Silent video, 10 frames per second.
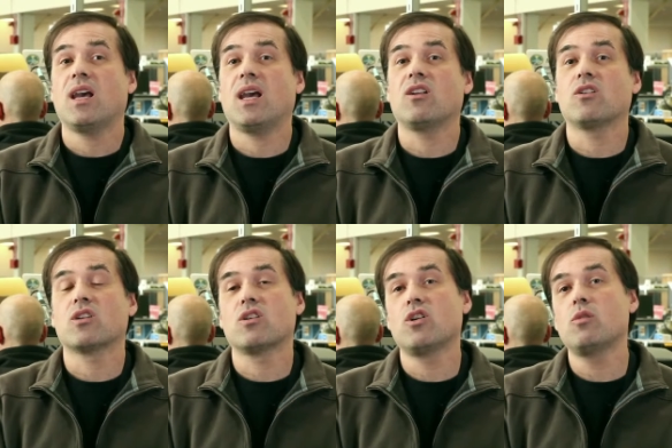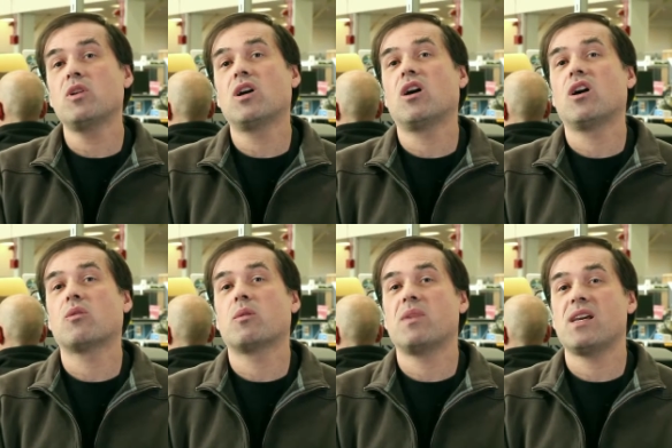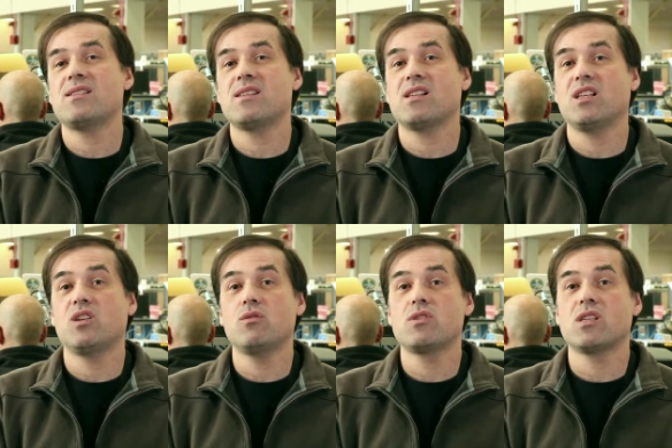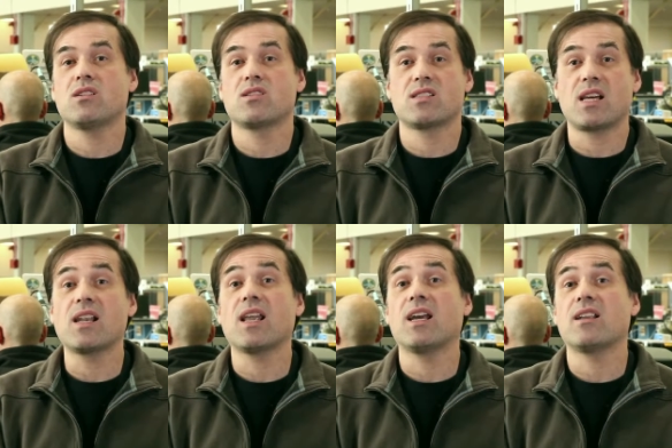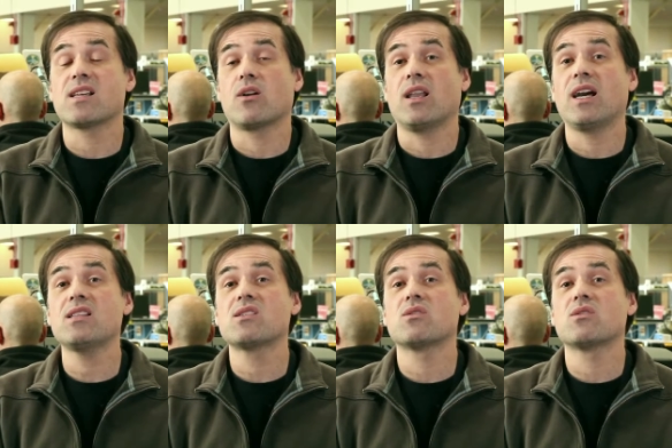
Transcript: And on the Global Hawk, we're basically using sunlight as our light